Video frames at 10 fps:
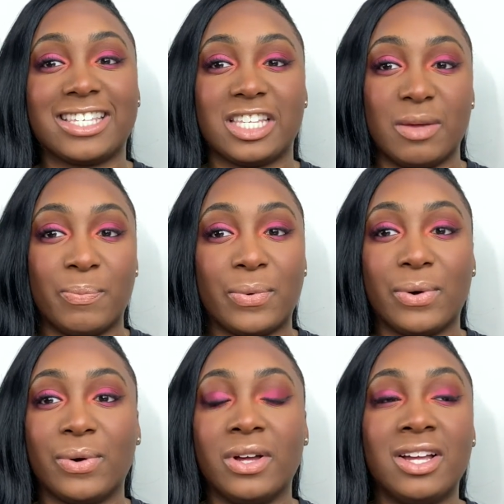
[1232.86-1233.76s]

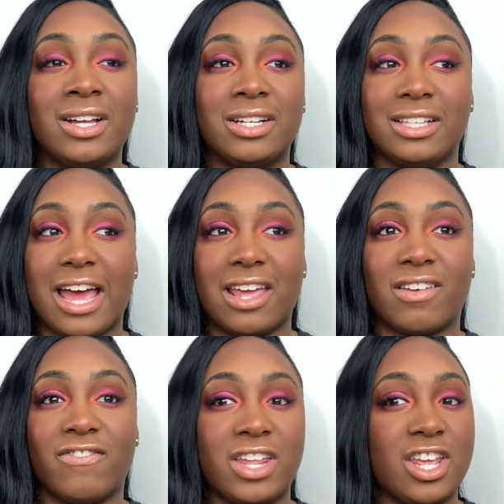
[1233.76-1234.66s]
simple like
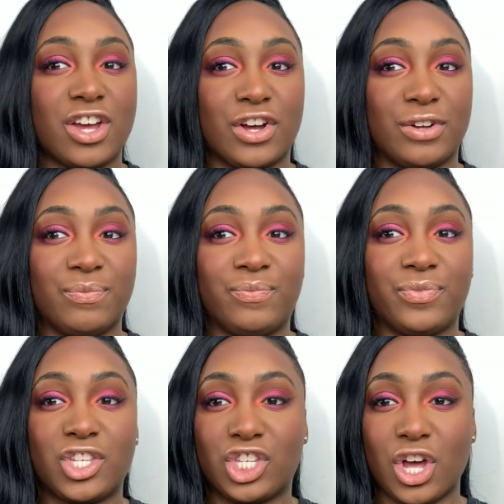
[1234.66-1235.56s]
video.
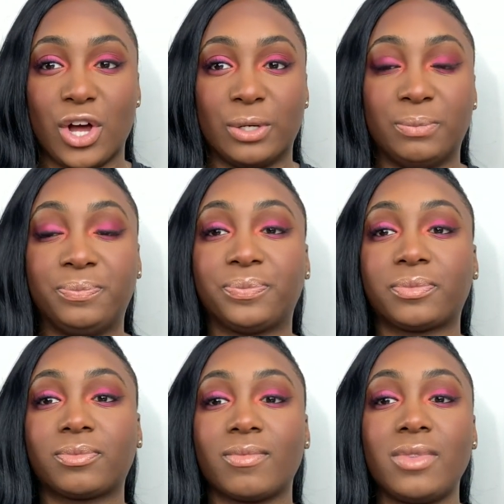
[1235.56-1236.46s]
So
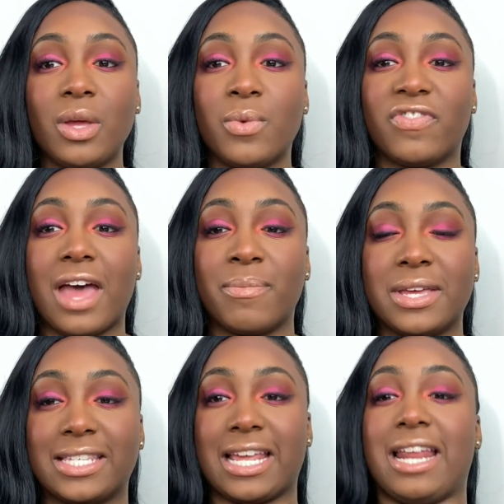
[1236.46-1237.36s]
with that
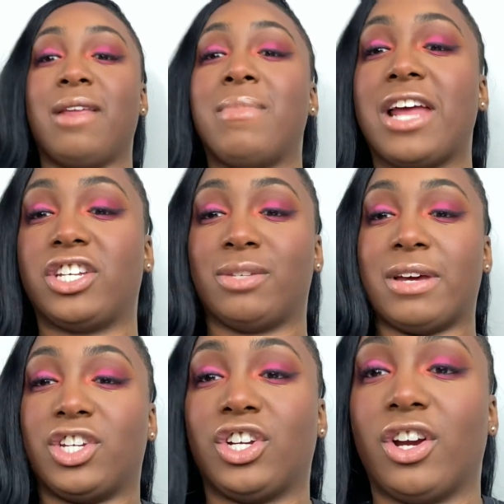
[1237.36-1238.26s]
being said, and it matches my
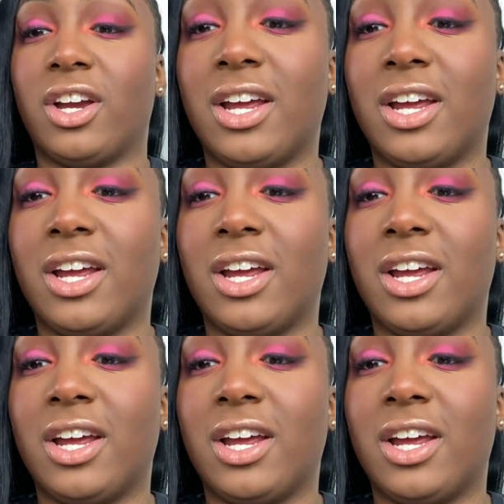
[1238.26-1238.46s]
shirt.